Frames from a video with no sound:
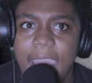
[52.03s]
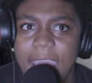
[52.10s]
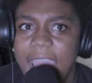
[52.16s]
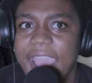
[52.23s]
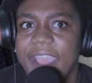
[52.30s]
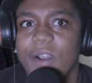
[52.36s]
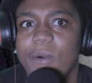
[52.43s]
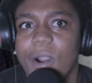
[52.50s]

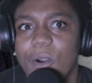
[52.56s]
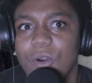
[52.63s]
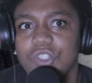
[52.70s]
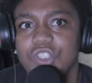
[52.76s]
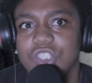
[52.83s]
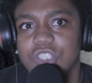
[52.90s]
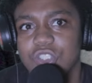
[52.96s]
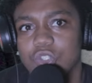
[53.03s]
Ain't gonna hold
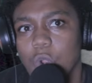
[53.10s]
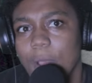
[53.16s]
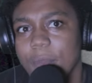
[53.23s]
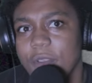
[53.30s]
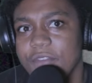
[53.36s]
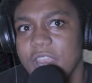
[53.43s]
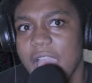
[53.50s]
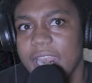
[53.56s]
you, subscribe me
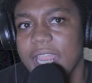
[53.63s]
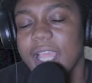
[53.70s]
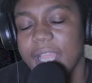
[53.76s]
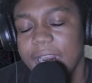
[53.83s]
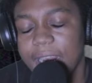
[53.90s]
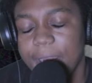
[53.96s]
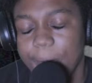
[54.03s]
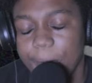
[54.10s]
if not.
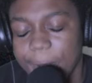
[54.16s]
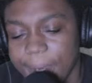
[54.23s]
Let's do it.